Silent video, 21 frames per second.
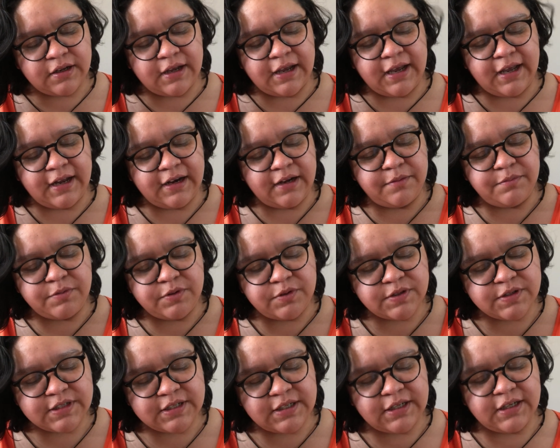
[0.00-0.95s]
and I'm
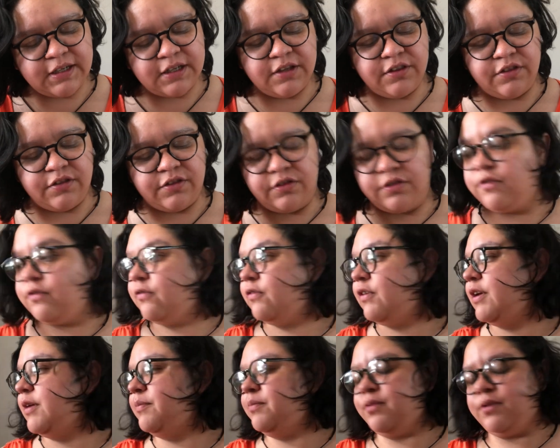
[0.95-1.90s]
using a
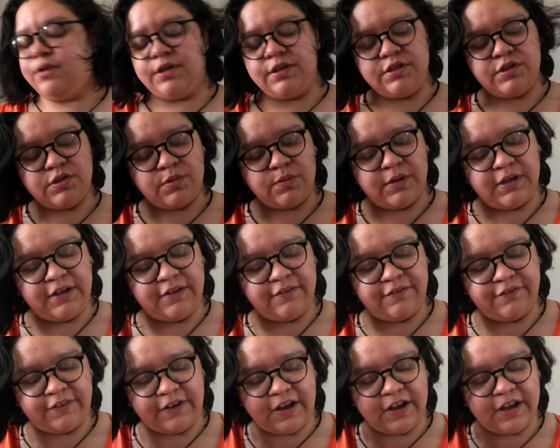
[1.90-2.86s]

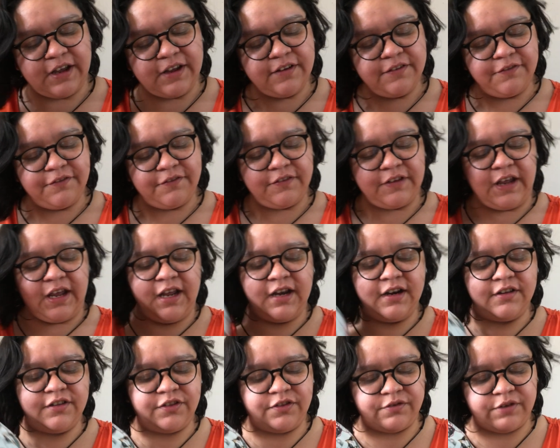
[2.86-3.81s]
3.25 and
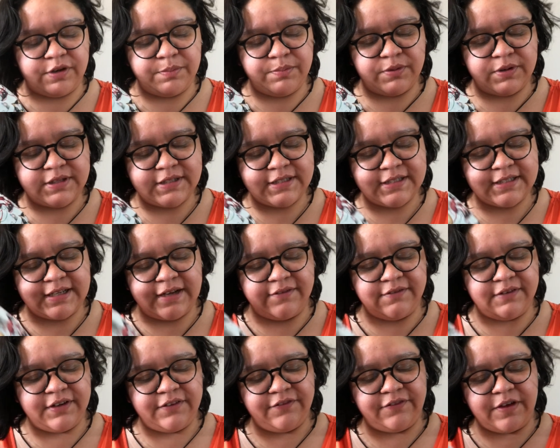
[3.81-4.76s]
a
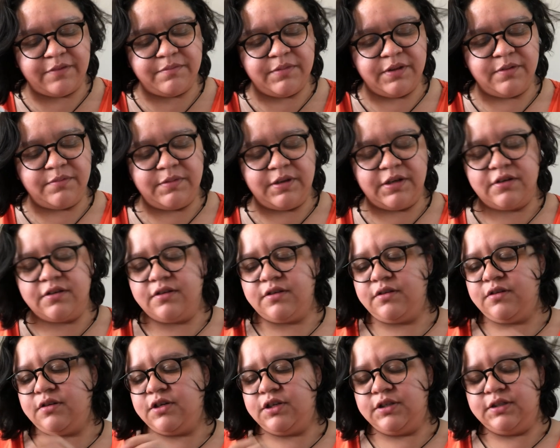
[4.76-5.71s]
3.75mm
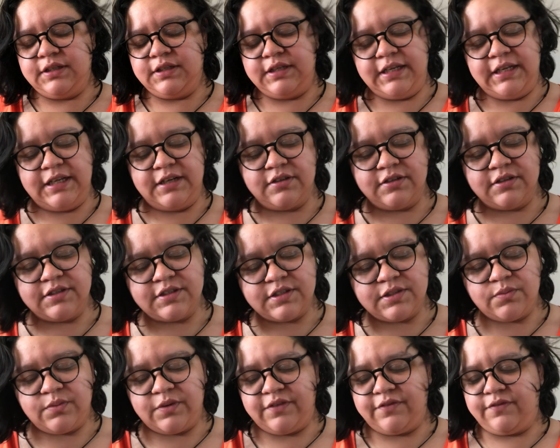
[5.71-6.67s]
needles
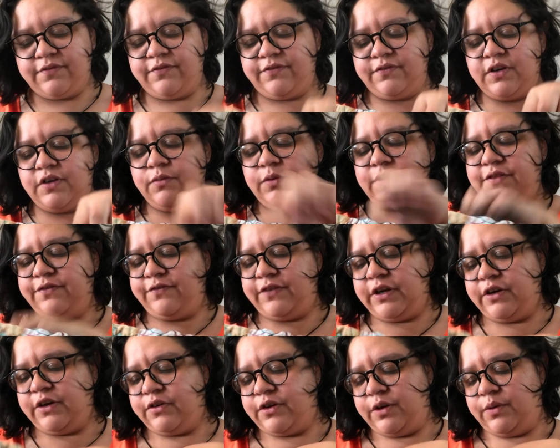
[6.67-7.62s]
with
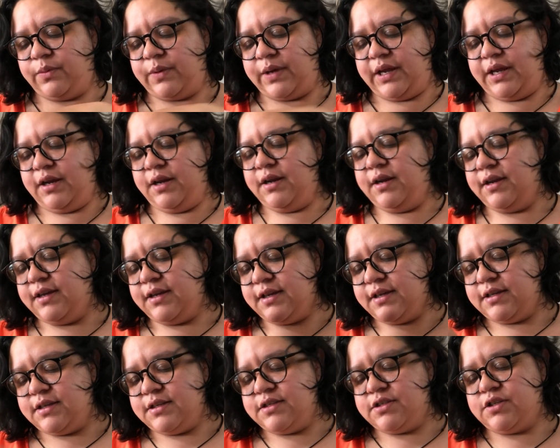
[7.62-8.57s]
fingering weight.
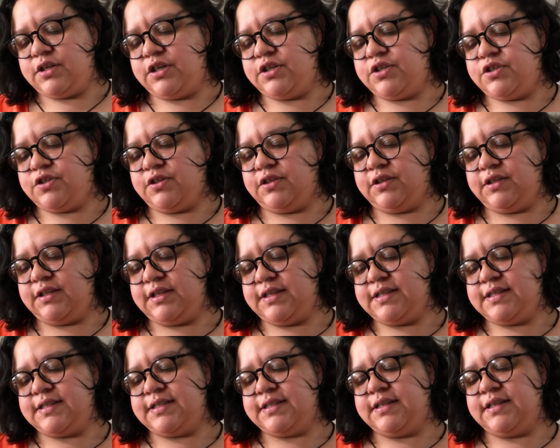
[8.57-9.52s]
So I showed these
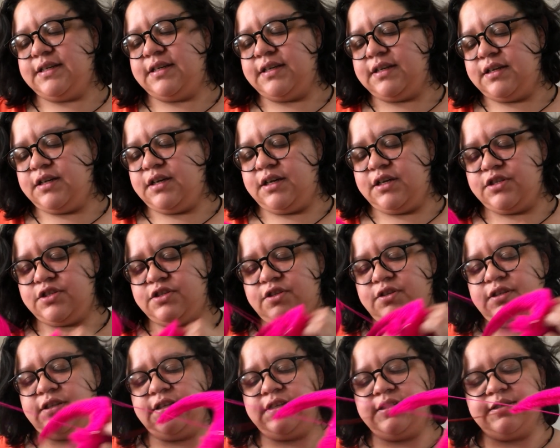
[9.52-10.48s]

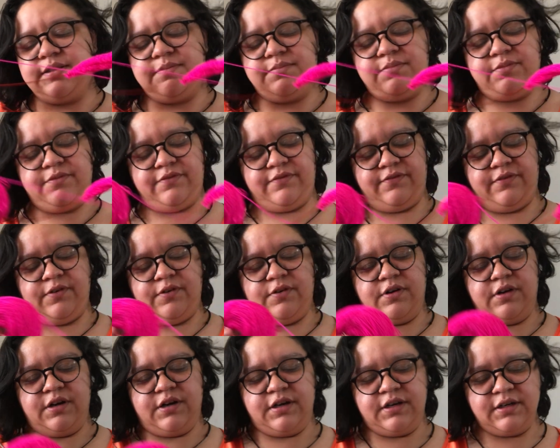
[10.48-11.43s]

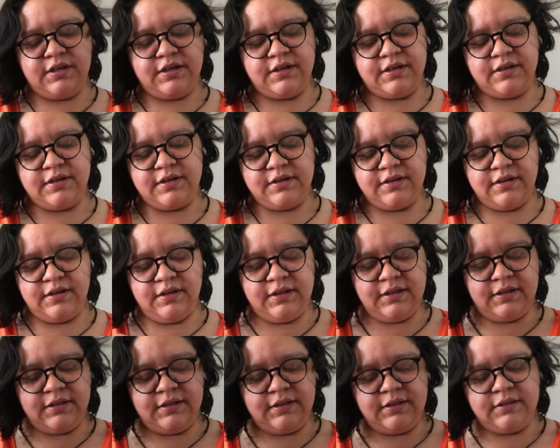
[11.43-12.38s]
before
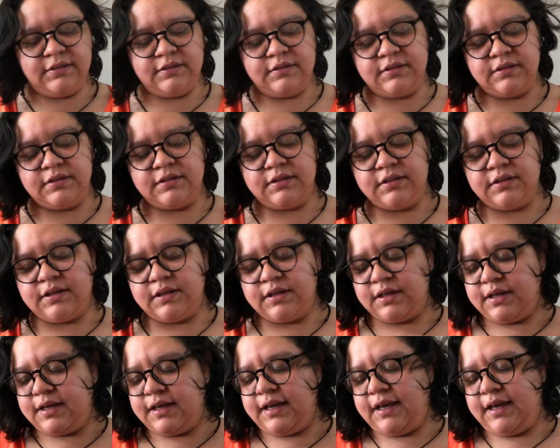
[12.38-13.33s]
and
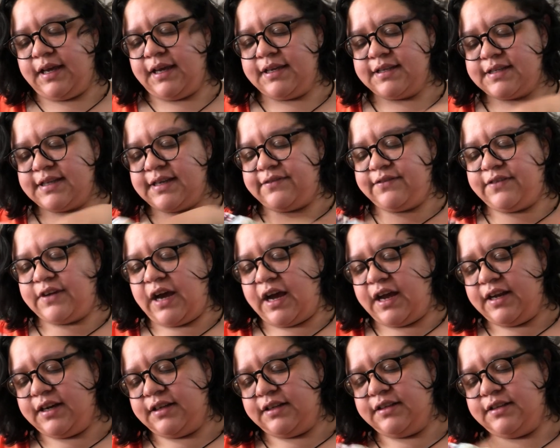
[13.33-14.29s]
I've
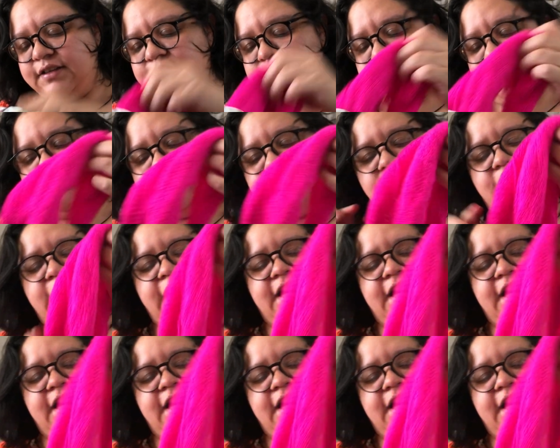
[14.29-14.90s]
gotten a little far.